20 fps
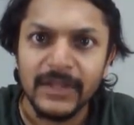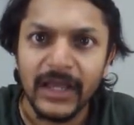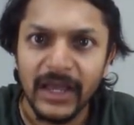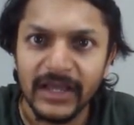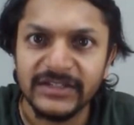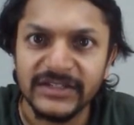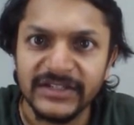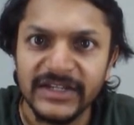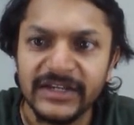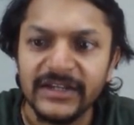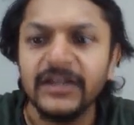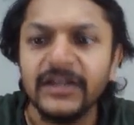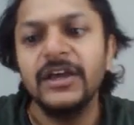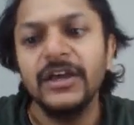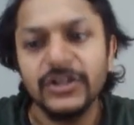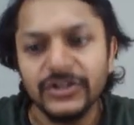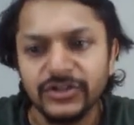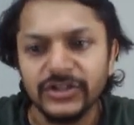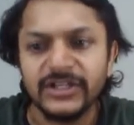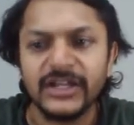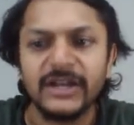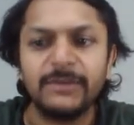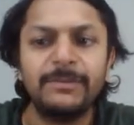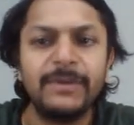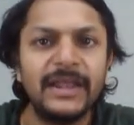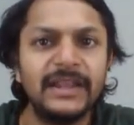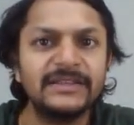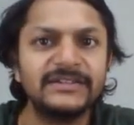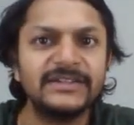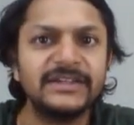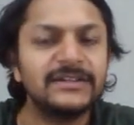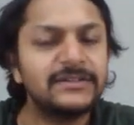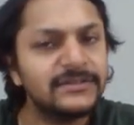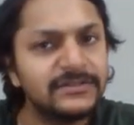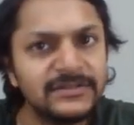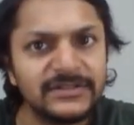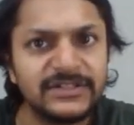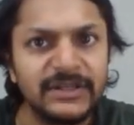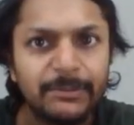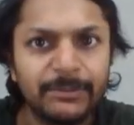isn't it? So they are balancing,
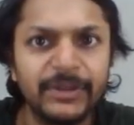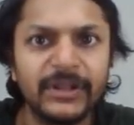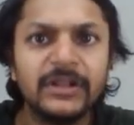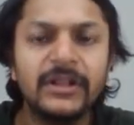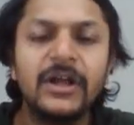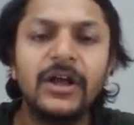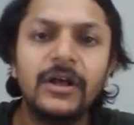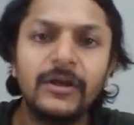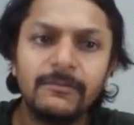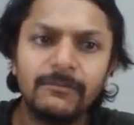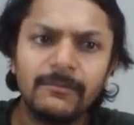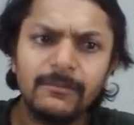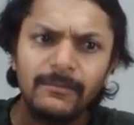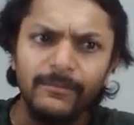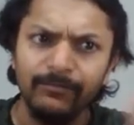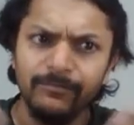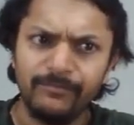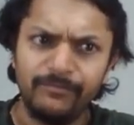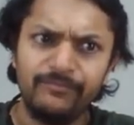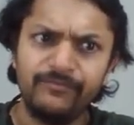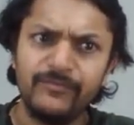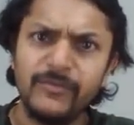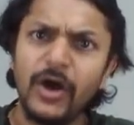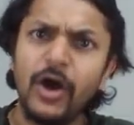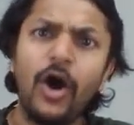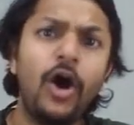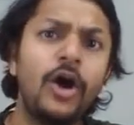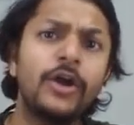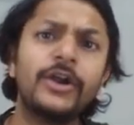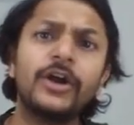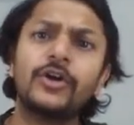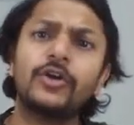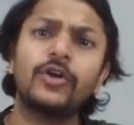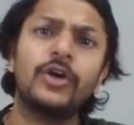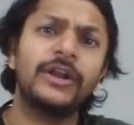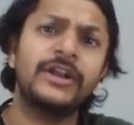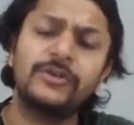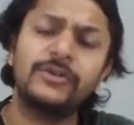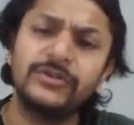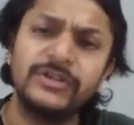simple. Or
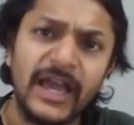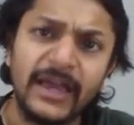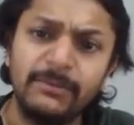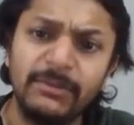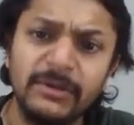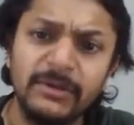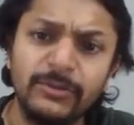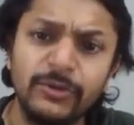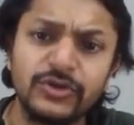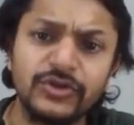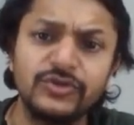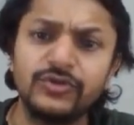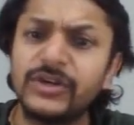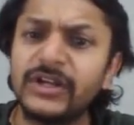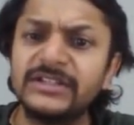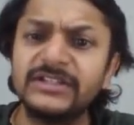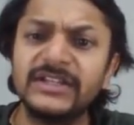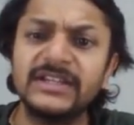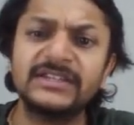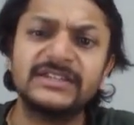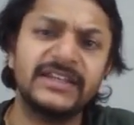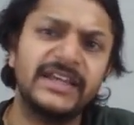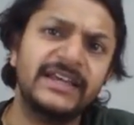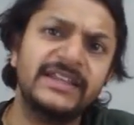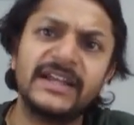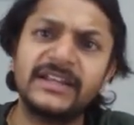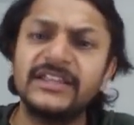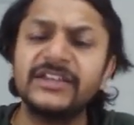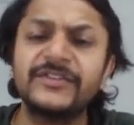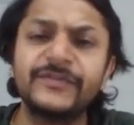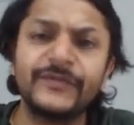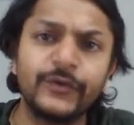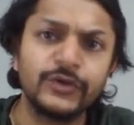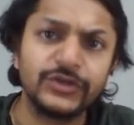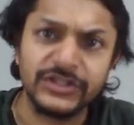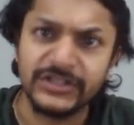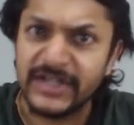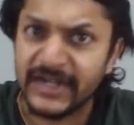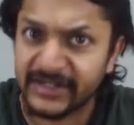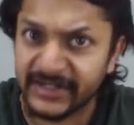according to the IB books, you can just say that this
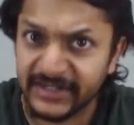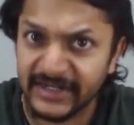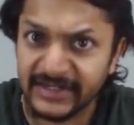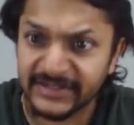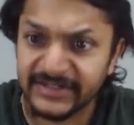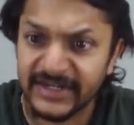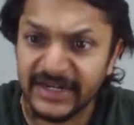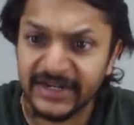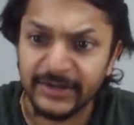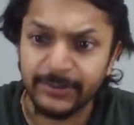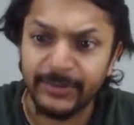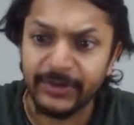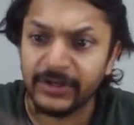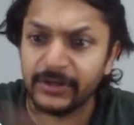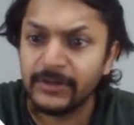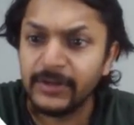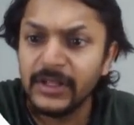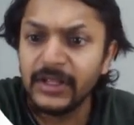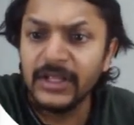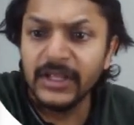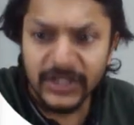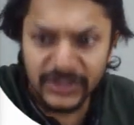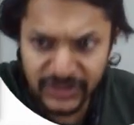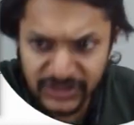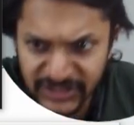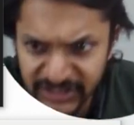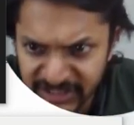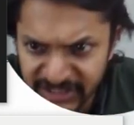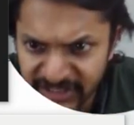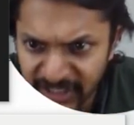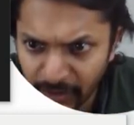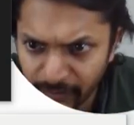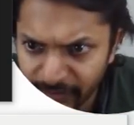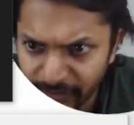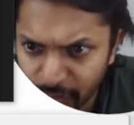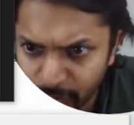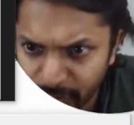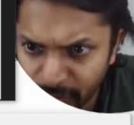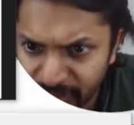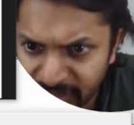force is acting like centripetal. So this is how we
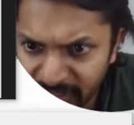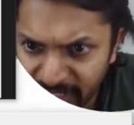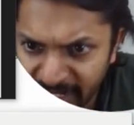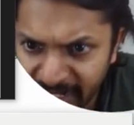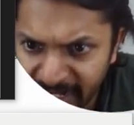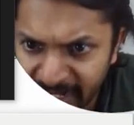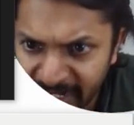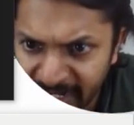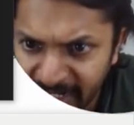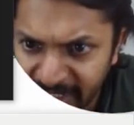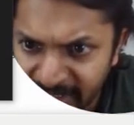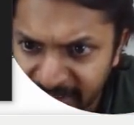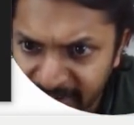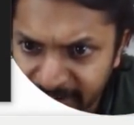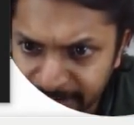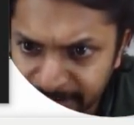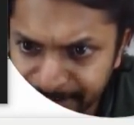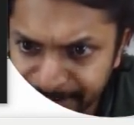do it. And